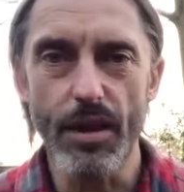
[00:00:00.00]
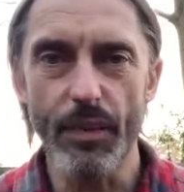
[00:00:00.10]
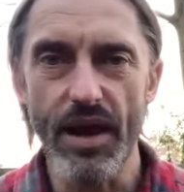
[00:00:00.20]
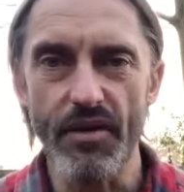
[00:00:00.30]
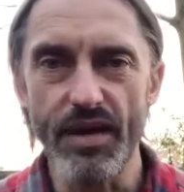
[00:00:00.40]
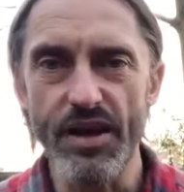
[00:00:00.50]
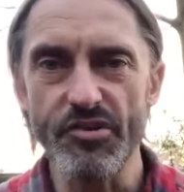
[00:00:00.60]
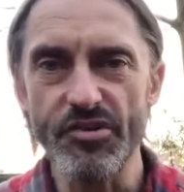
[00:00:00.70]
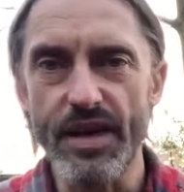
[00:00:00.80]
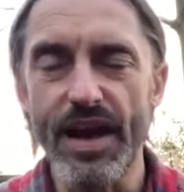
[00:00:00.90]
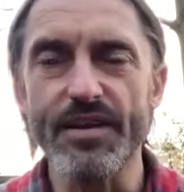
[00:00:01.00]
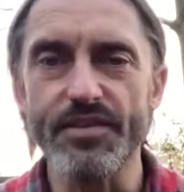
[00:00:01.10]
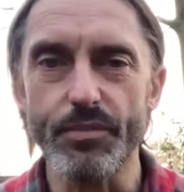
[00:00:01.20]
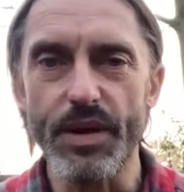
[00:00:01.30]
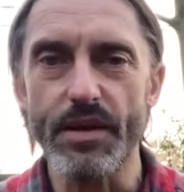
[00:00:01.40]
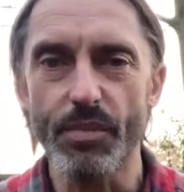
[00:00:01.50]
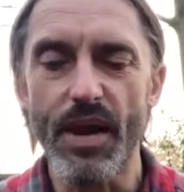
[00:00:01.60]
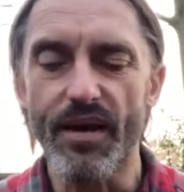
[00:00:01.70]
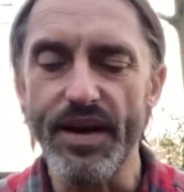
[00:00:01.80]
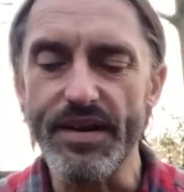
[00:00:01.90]
amount of energy had to be
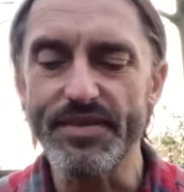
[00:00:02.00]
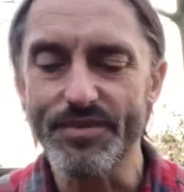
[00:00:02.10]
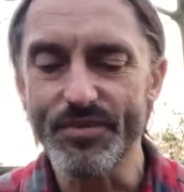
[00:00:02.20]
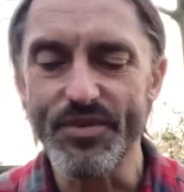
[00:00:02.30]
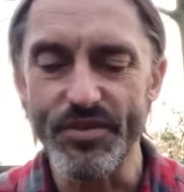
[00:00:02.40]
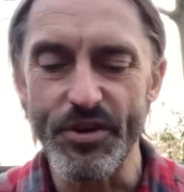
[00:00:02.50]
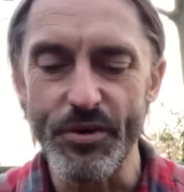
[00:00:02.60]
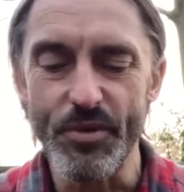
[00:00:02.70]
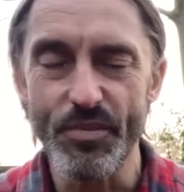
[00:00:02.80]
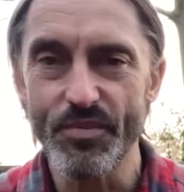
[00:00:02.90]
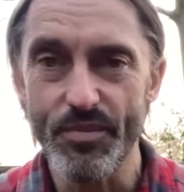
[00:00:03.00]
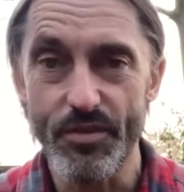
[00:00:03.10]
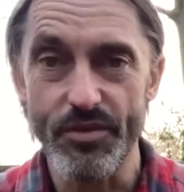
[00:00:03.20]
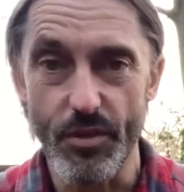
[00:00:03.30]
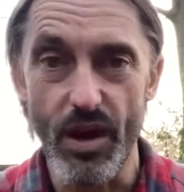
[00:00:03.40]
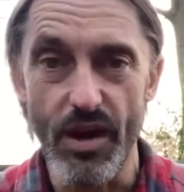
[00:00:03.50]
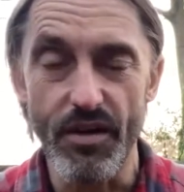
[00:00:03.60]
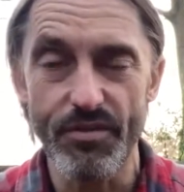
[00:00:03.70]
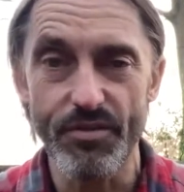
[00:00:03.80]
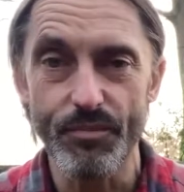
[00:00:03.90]
applied to to
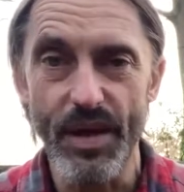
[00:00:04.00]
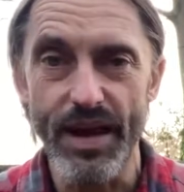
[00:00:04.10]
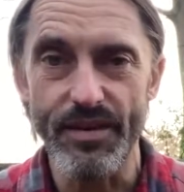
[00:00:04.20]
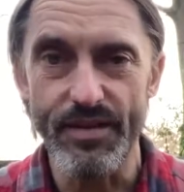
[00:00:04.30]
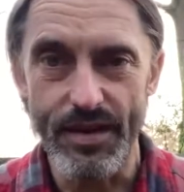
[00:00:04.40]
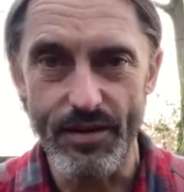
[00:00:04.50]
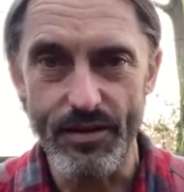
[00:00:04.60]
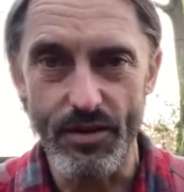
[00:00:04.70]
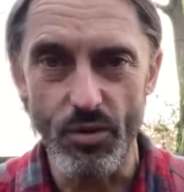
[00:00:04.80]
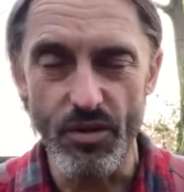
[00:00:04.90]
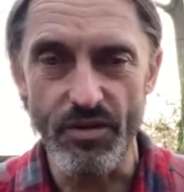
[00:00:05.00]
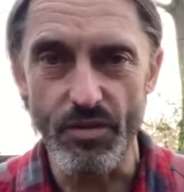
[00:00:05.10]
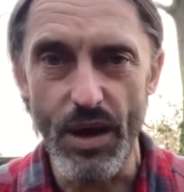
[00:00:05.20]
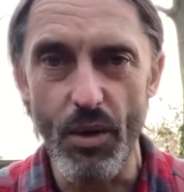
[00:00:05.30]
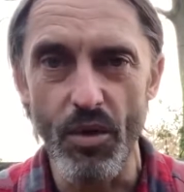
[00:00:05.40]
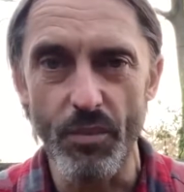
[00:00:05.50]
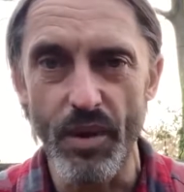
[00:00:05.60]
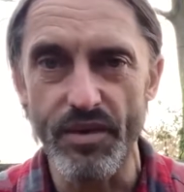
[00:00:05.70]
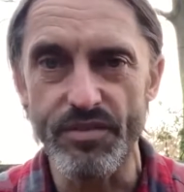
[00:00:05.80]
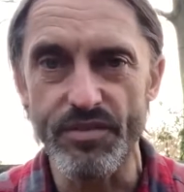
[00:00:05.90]
Earth, and and in order to
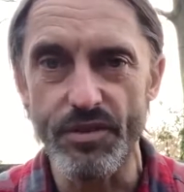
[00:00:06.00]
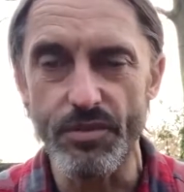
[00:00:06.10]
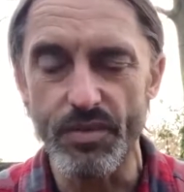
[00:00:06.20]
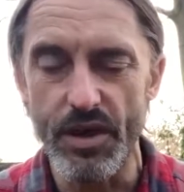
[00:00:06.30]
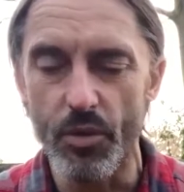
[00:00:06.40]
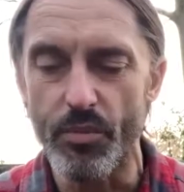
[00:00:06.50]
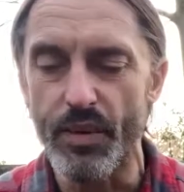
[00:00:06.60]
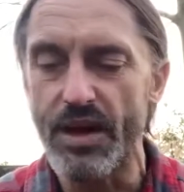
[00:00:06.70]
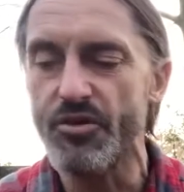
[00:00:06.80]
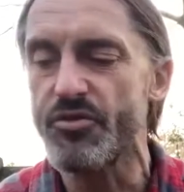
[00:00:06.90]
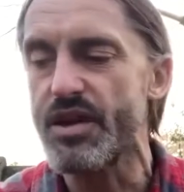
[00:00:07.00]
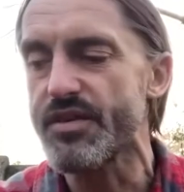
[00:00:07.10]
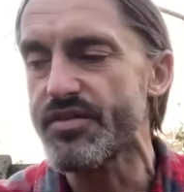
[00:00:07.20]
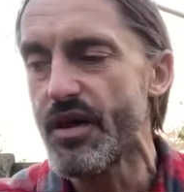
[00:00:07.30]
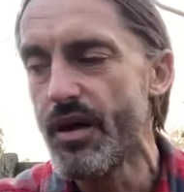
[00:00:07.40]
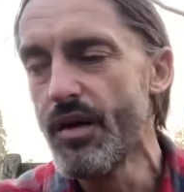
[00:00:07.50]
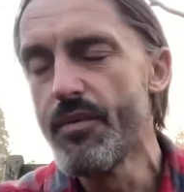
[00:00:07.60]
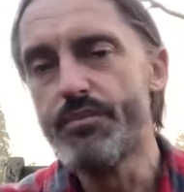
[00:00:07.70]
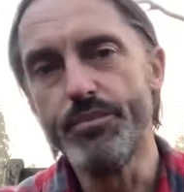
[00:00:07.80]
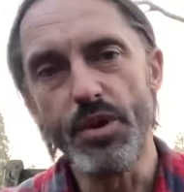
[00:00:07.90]
alchemize the, the old matrix,
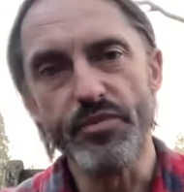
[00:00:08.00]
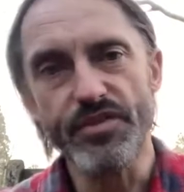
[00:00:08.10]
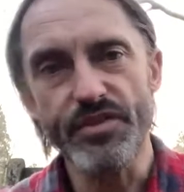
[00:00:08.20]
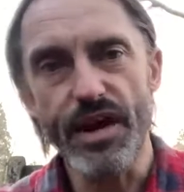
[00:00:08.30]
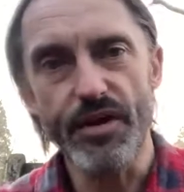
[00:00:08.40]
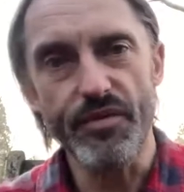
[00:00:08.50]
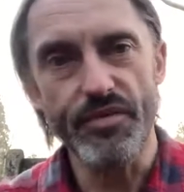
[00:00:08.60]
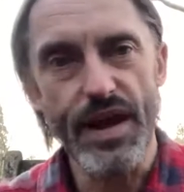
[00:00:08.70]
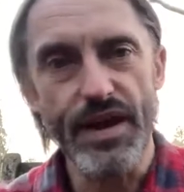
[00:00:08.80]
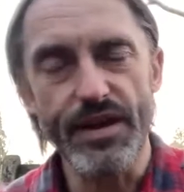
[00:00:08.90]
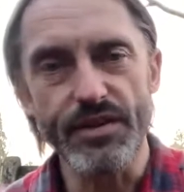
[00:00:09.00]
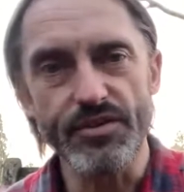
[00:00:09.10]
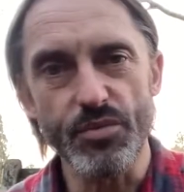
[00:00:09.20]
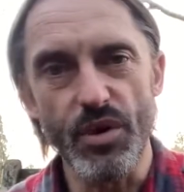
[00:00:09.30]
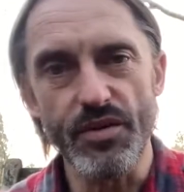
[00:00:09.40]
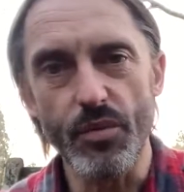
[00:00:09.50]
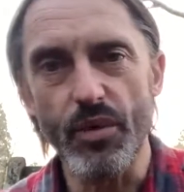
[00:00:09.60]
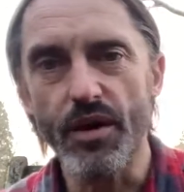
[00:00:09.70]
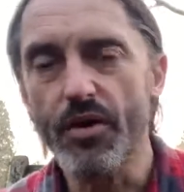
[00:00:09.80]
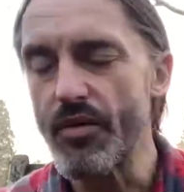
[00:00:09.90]
move us out of that and into one that
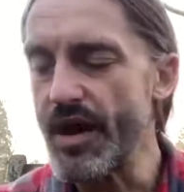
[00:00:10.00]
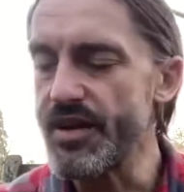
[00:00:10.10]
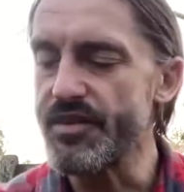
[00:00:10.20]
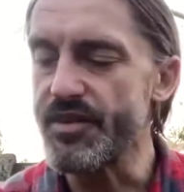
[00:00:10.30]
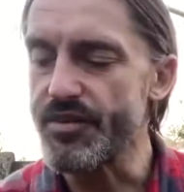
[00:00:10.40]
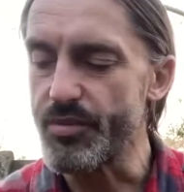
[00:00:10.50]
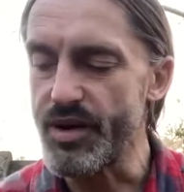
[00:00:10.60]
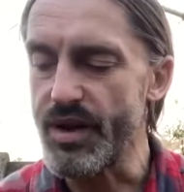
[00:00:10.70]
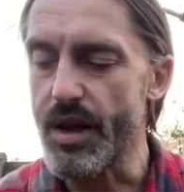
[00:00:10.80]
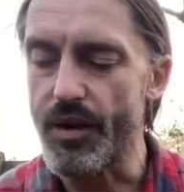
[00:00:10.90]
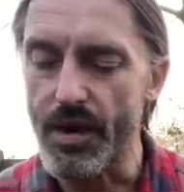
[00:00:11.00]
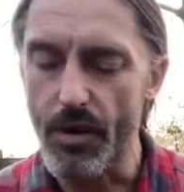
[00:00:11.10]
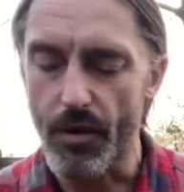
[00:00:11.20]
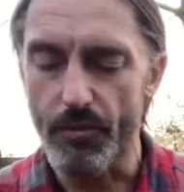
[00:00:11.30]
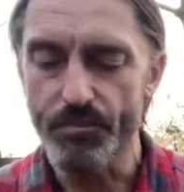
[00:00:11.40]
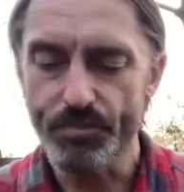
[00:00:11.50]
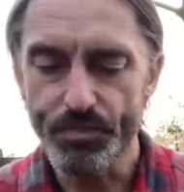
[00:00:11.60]
we are creating as we're going along.